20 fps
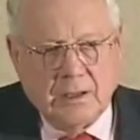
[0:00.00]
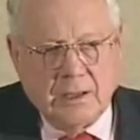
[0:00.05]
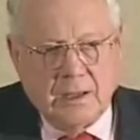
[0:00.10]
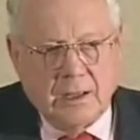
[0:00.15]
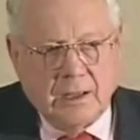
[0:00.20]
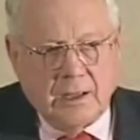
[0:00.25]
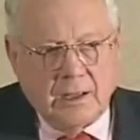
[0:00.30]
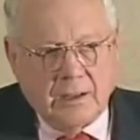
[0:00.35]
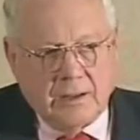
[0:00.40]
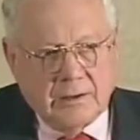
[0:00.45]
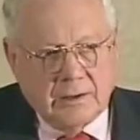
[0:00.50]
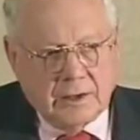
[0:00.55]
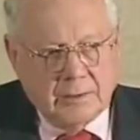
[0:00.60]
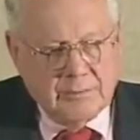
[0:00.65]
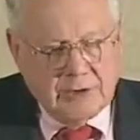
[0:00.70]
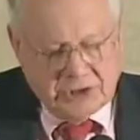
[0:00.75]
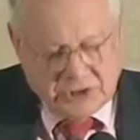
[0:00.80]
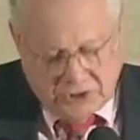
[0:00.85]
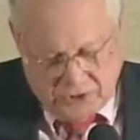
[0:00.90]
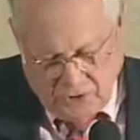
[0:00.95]
uh,
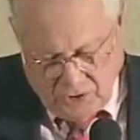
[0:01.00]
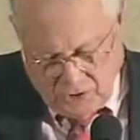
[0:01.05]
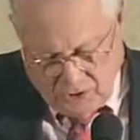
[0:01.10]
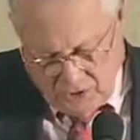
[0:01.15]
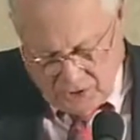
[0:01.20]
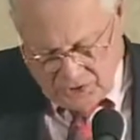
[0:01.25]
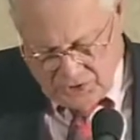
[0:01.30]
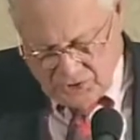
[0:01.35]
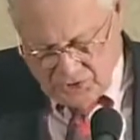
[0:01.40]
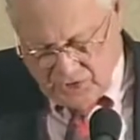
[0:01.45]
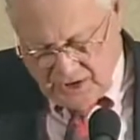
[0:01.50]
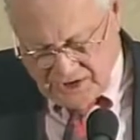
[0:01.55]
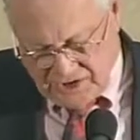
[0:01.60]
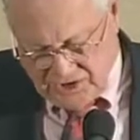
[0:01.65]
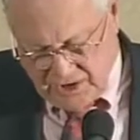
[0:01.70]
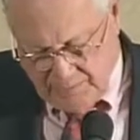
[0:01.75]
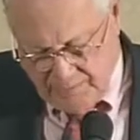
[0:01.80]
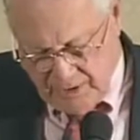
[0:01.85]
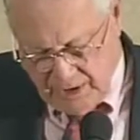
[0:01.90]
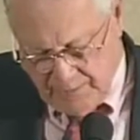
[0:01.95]
commissioned her to try to
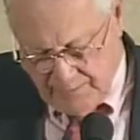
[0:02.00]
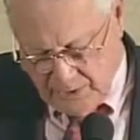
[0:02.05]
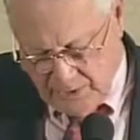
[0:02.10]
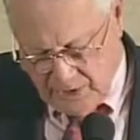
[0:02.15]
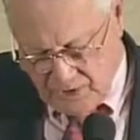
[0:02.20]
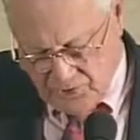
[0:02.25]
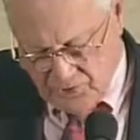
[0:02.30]
set me up on a